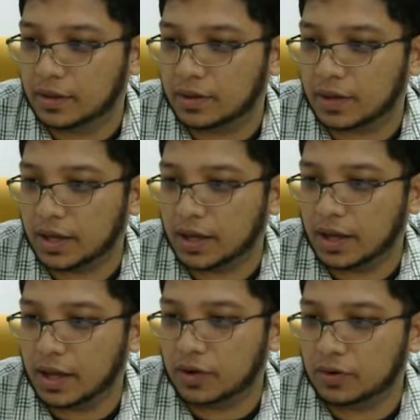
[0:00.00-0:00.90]
okay,
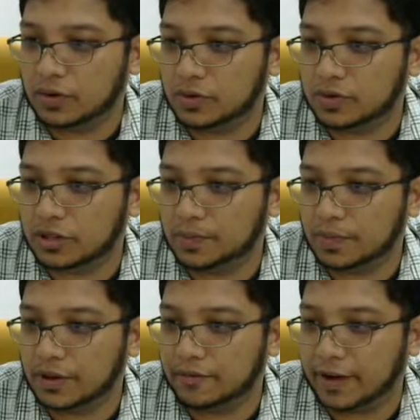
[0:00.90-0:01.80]
how do you
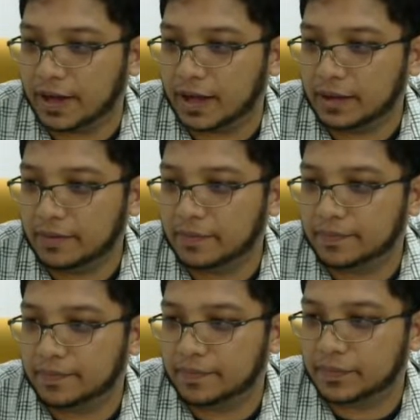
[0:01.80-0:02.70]
simplify
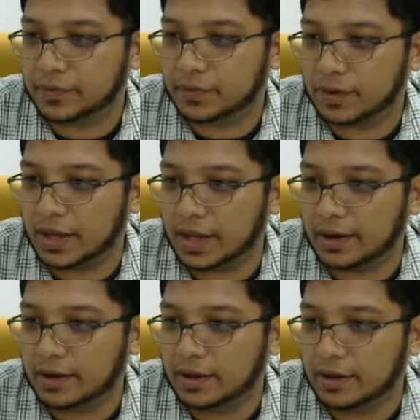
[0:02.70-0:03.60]
so
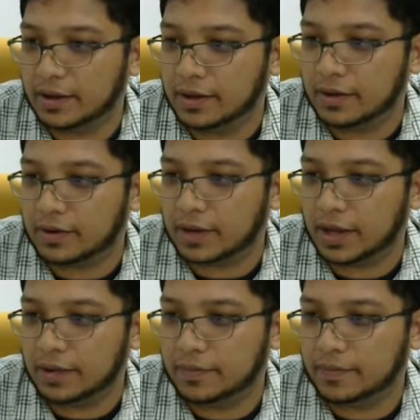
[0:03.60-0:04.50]
that,
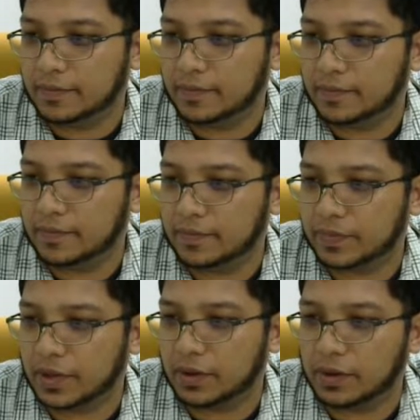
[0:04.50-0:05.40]
okay,
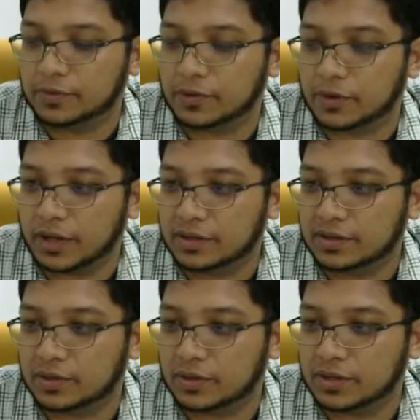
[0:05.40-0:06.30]
I'm sorry,
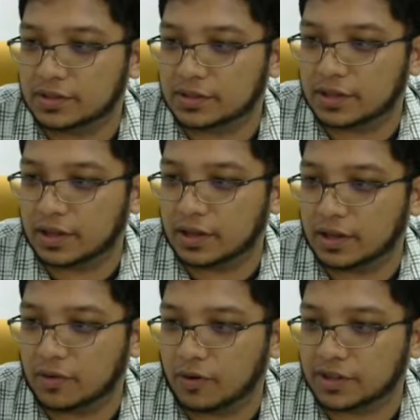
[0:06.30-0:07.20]
so this is
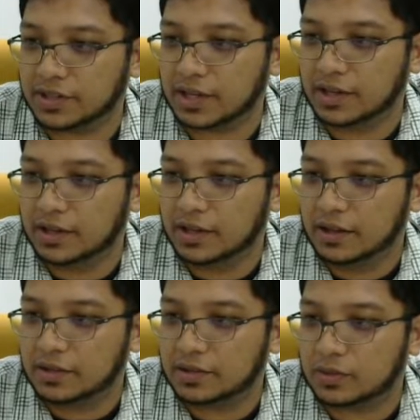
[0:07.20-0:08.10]
wrong actually.
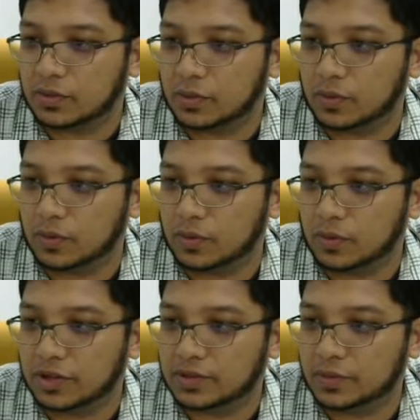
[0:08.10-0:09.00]

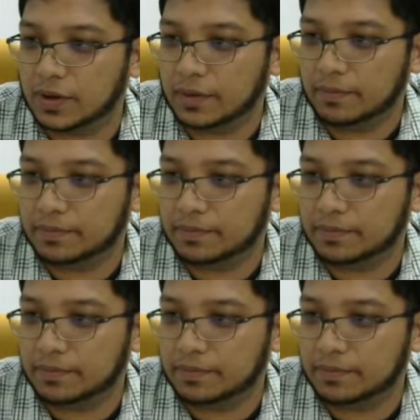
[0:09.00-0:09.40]
So this one,